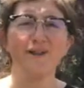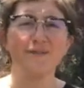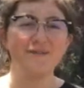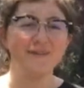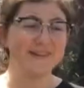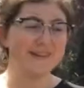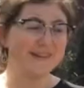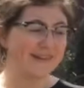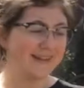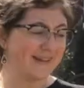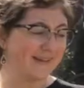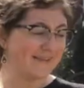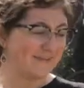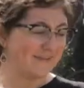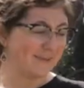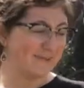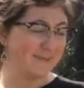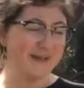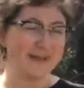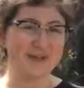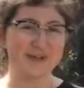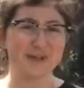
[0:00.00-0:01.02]
of this
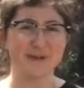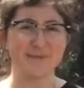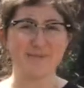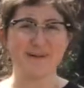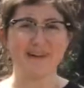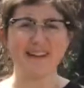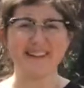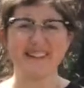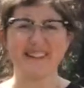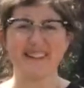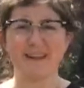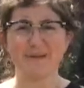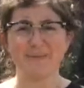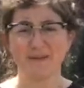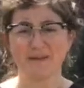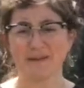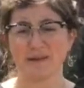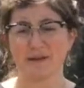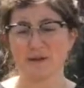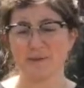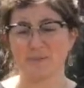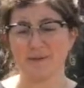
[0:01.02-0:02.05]
information might seem a
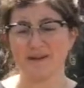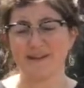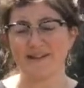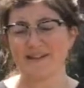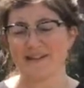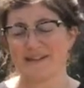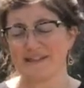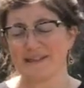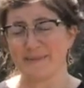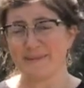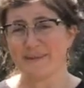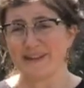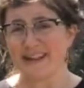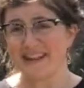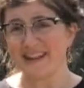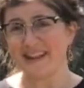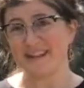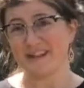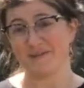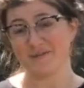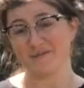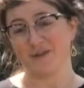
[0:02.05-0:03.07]
little bit
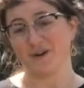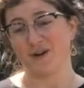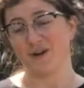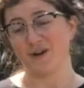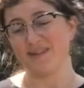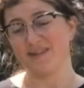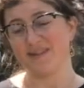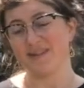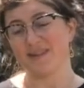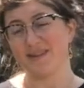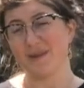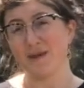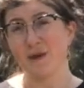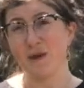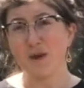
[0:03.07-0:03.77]
intimidating at first,